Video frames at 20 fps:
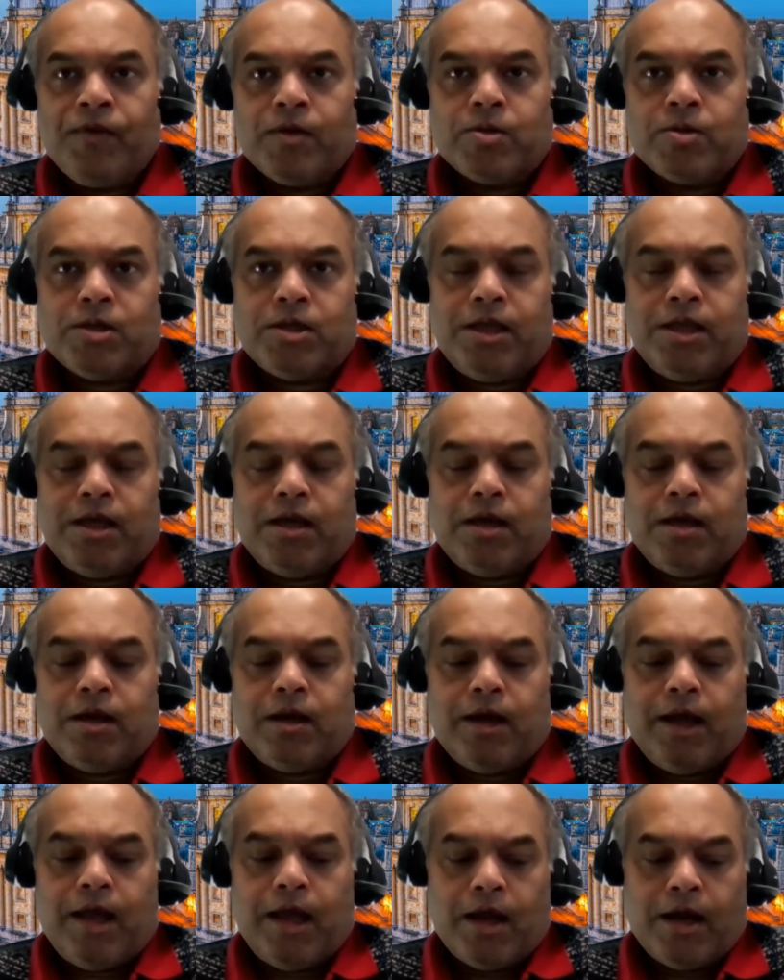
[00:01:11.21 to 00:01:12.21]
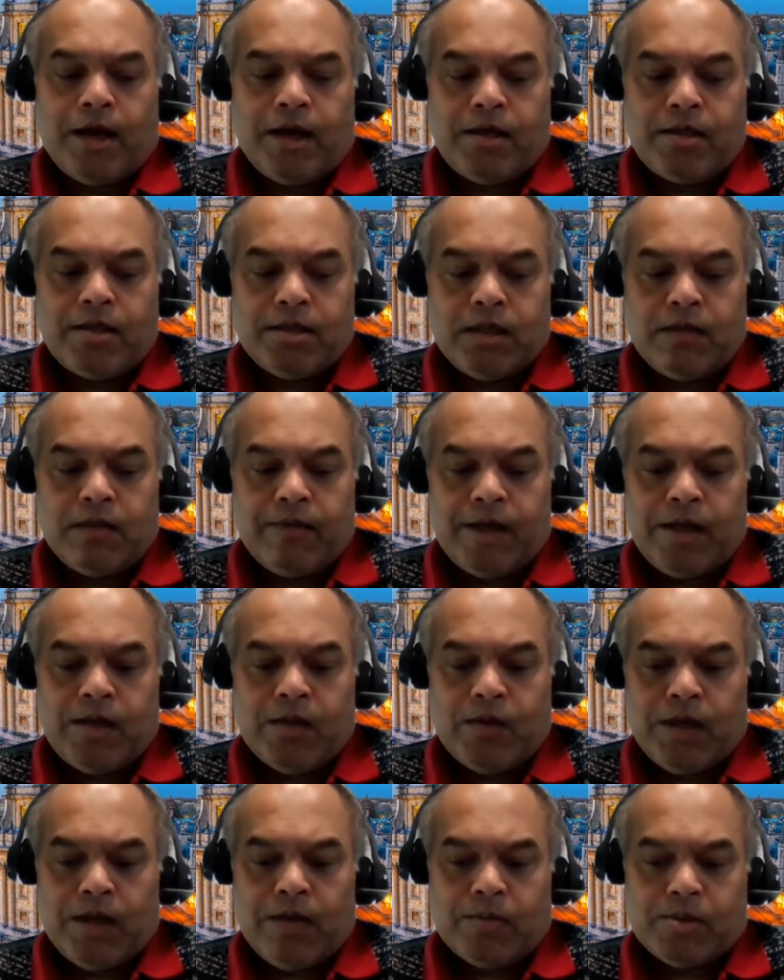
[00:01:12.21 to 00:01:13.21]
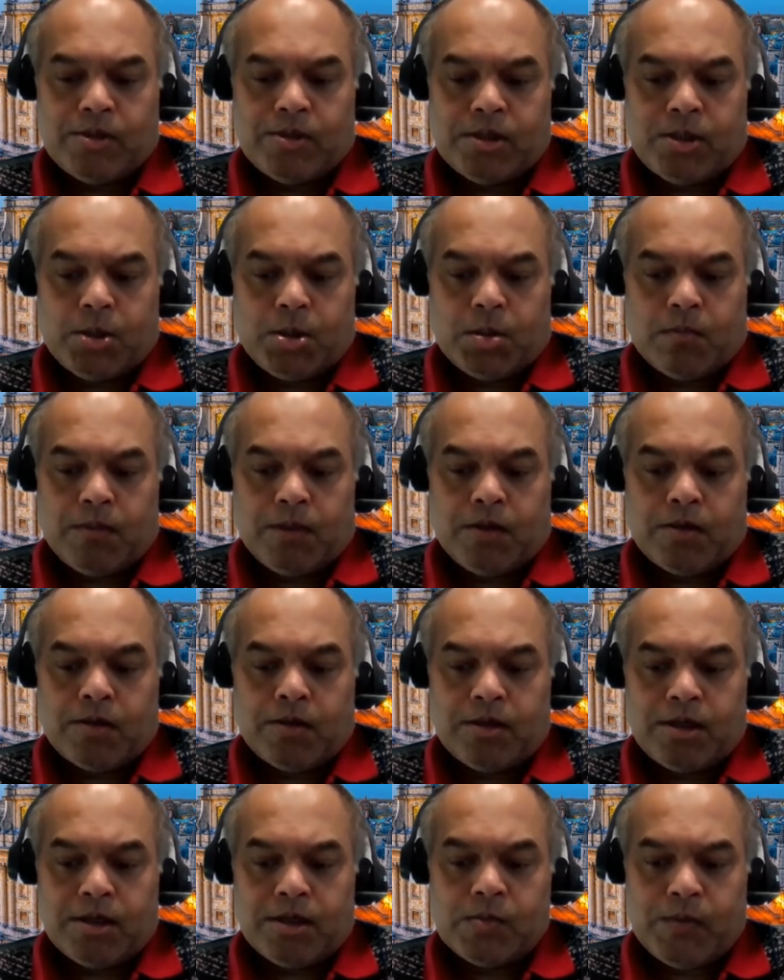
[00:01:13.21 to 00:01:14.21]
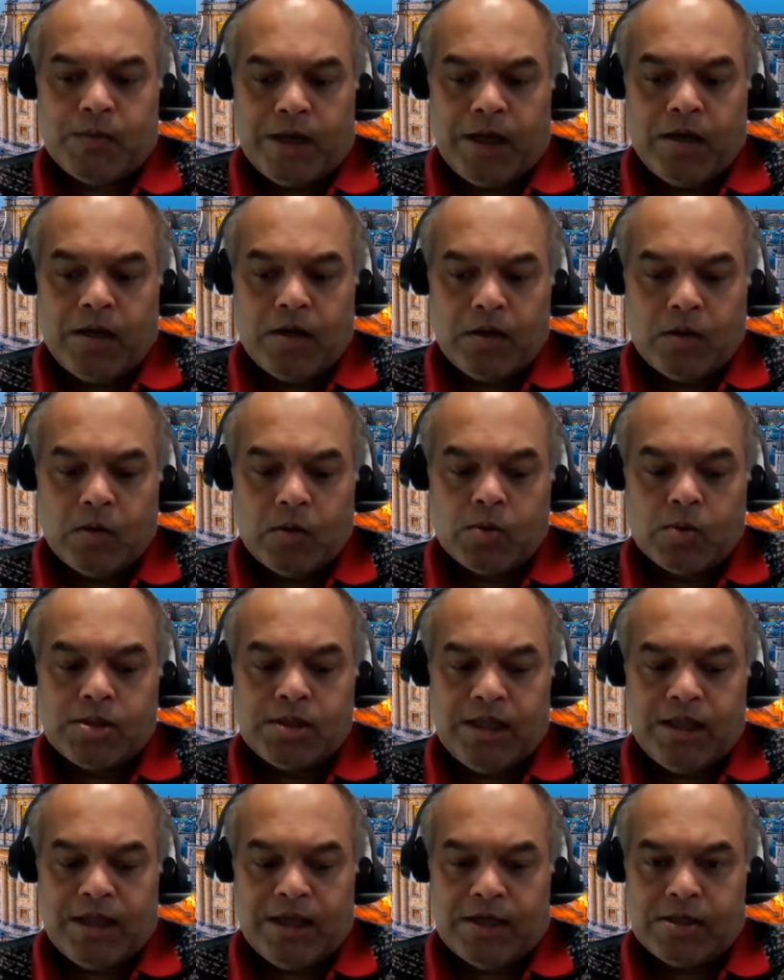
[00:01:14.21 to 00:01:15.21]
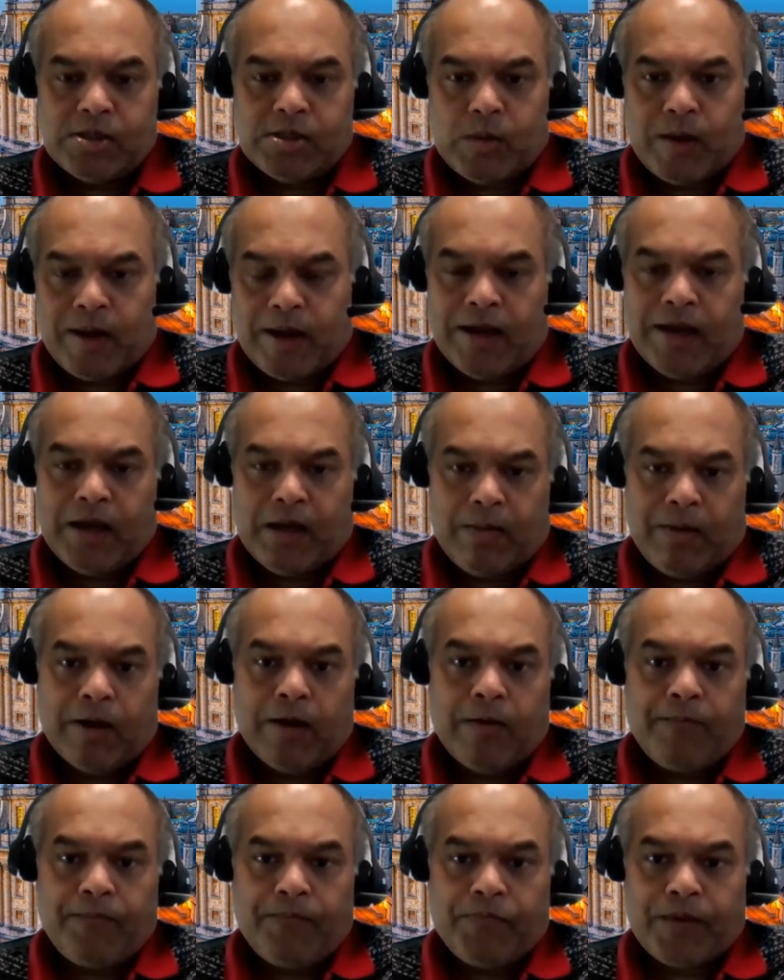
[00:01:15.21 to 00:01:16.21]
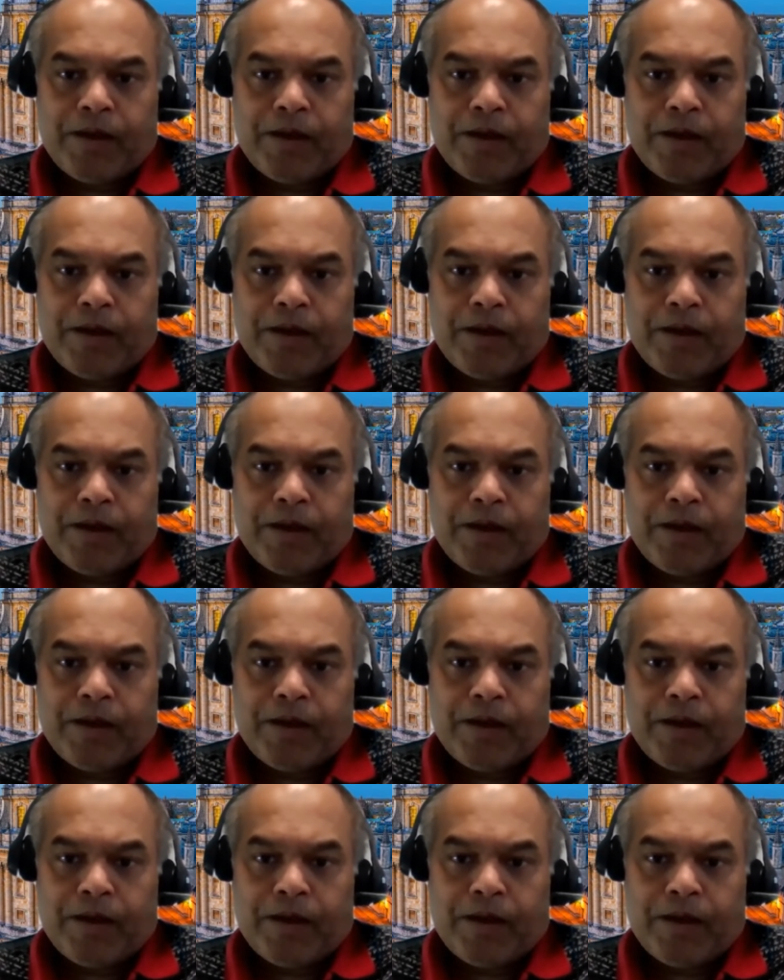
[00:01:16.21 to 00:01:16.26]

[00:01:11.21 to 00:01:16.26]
So I think AI is in a very unique position because it has very close links to academia.